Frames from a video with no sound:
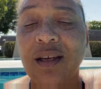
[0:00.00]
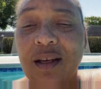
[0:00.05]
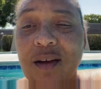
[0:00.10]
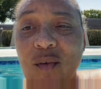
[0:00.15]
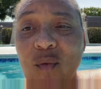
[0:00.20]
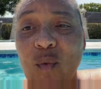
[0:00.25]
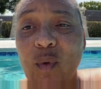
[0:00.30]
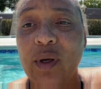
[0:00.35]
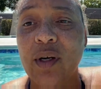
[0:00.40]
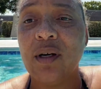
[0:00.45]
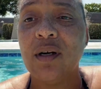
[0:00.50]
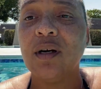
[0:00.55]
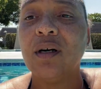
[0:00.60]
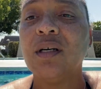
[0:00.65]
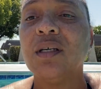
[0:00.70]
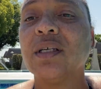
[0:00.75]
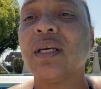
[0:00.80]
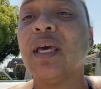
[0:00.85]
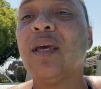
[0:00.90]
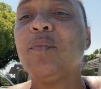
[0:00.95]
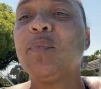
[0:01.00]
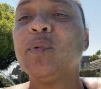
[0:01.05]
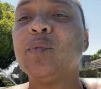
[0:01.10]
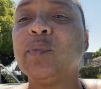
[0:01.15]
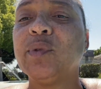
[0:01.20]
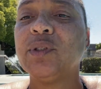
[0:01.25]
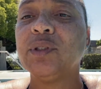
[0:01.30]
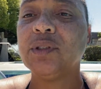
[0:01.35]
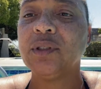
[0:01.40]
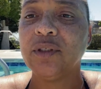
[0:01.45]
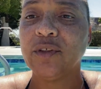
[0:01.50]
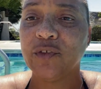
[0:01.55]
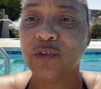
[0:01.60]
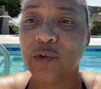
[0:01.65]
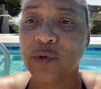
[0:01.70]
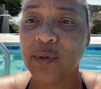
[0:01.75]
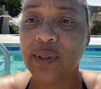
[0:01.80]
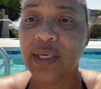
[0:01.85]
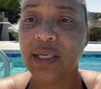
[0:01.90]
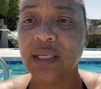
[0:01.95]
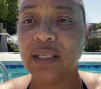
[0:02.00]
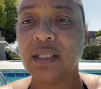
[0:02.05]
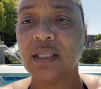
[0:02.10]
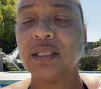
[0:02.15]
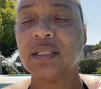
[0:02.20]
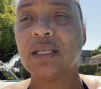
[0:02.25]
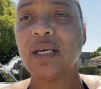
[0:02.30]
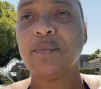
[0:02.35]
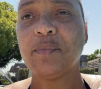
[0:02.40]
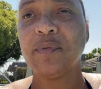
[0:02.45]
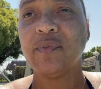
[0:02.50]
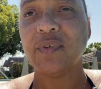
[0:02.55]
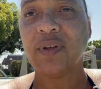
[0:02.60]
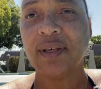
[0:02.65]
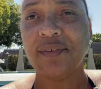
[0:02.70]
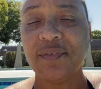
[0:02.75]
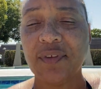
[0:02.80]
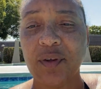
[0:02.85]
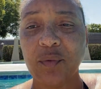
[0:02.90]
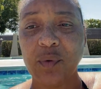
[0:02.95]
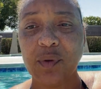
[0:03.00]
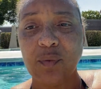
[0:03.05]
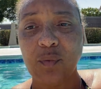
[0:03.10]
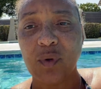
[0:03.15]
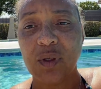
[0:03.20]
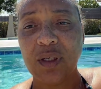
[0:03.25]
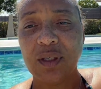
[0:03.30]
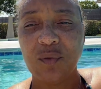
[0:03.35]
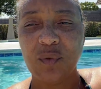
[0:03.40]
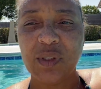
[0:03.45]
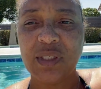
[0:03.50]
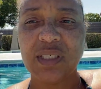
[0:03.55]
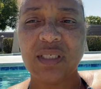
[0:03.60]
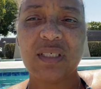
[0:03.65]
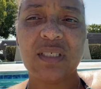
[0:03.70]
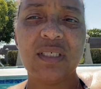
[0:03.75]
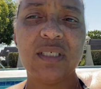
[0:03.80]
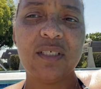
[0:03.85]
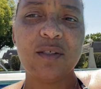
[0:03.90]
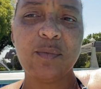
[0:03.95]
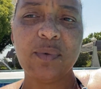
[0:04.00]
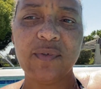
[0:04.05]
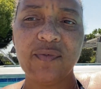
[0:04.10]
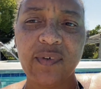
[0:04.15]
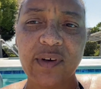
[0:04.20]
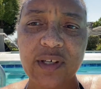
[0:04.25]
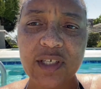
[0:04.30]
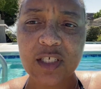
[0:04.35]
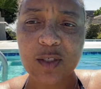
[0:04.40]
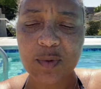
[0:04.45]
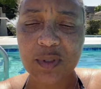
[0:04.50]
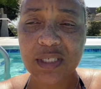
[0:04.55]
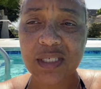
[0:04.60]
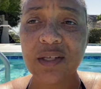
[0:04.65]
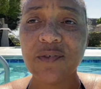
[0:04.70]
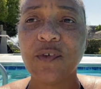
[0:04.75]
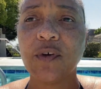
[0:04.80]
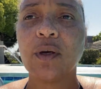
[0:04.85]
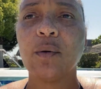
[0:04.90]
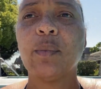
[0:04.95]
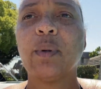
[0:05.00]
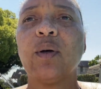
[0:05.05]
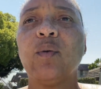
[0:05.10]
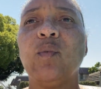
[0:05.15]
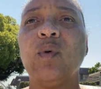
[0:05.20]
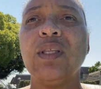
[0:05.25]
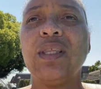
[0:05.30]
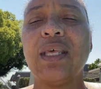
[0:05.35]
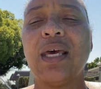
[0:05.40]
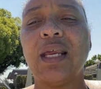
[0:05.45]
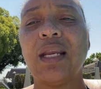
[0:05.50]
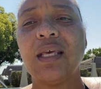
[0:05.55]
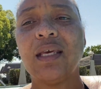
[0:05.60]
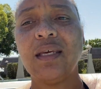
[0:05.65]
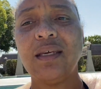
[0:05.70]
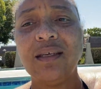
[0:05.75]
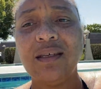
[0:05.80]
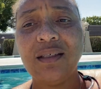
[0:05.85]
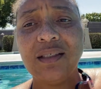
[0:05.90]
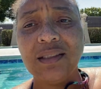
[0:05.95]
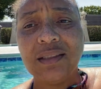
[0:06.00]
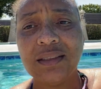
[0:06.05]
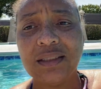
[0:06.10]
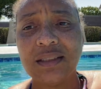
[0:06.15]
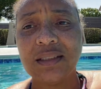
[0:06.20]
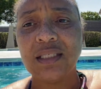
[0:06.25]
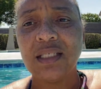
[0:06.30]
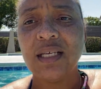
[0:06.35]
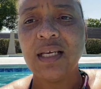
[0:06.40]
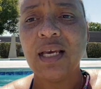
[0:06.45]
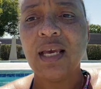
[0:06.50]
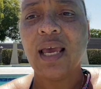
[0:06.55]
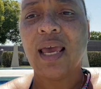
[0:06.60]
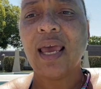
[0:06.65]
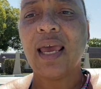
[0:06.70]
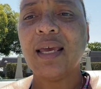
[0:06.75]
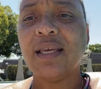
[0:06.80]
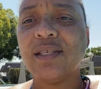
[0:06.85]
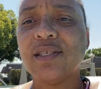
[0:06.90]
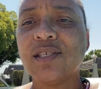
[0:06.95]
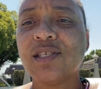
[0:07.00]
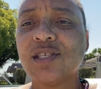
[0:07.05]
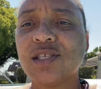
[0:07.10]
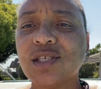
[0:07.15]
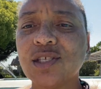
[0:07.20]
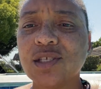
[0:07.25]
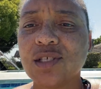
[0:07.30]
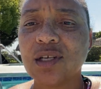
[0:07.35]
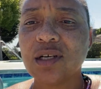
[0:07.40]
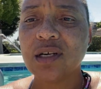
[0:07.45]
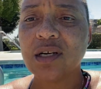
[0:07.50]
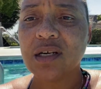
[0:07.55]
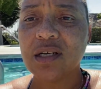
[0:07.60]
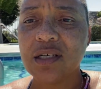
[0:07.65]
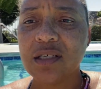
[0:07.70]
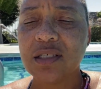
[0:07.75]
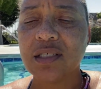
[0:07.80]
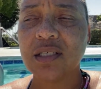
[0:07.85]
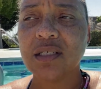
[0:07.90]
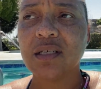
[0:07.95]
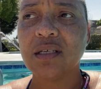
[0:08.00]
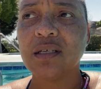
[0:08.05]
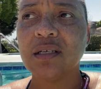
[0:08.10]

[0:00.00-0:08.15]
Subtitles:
We're all capable of creating the type of life that we want. We just need to be very specific about what that is and start